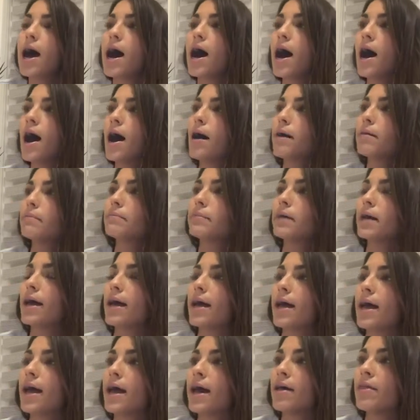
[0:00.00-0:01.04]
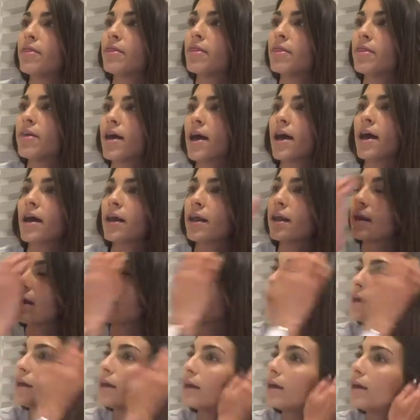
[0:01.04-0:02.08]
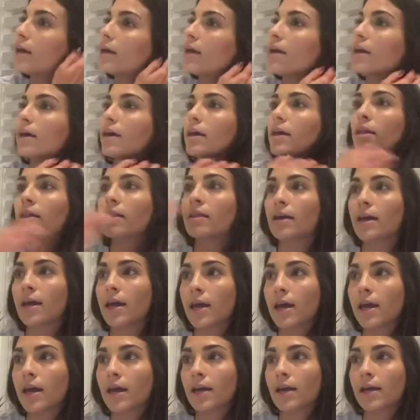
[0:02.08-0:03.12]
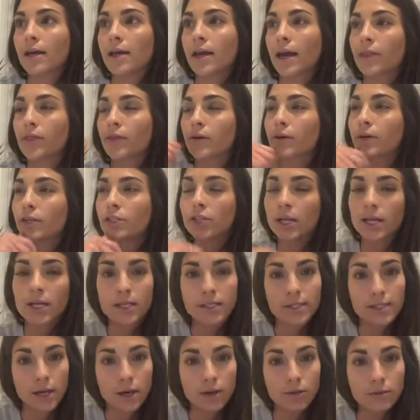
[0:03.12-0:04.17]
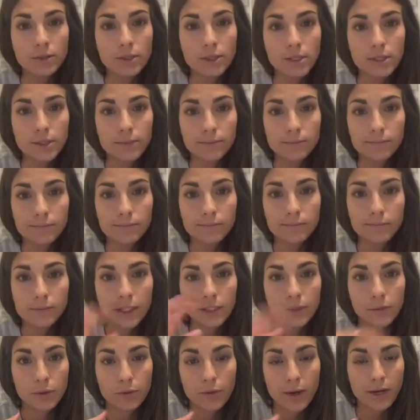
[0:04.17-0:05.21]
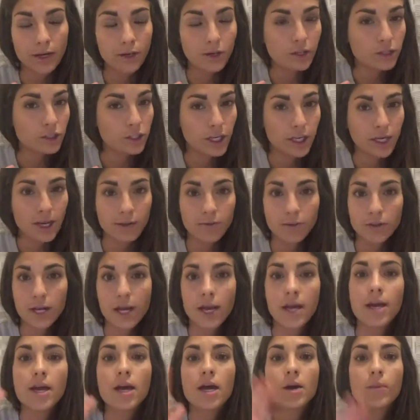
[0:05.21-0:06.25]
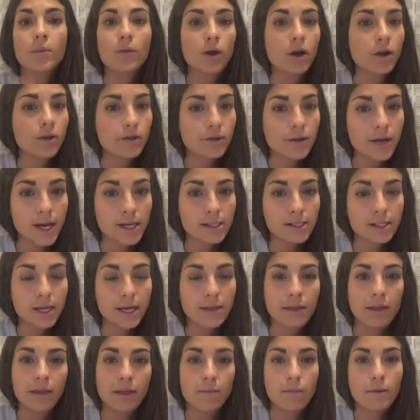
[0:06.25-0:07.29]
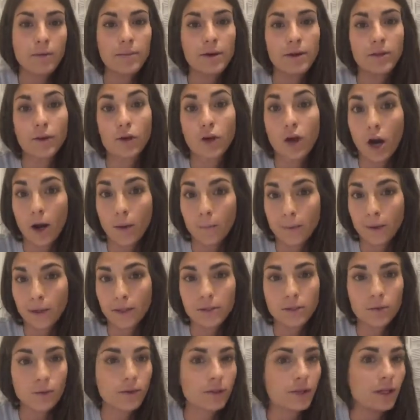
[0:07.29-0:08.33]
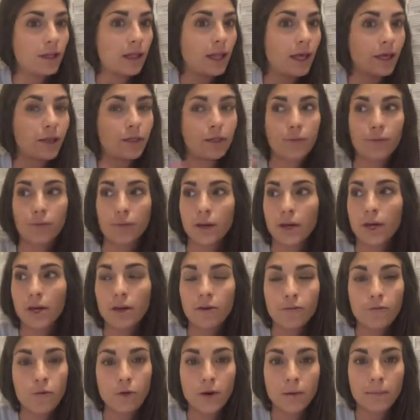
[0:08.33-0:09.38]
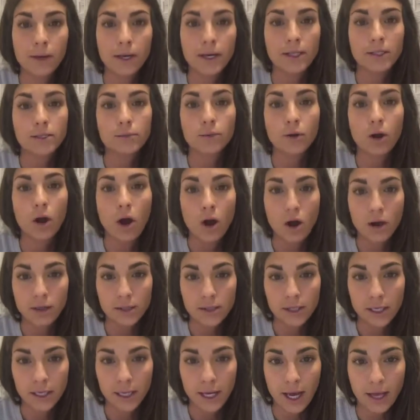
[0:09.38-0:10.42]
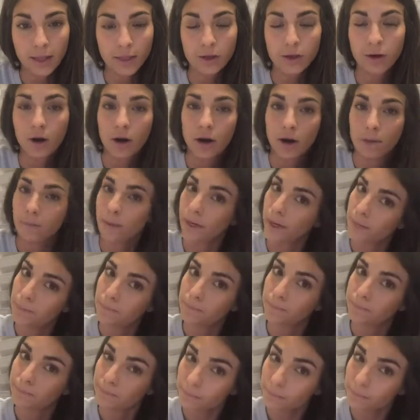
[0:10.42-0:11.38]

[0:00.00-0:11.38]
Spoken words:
and then they get their agendas out, because we write in our agenda every day, put it on their desk, and then they meet me at the carpet. So within like 3 to 4 minutes, we're all sitting at the carpet.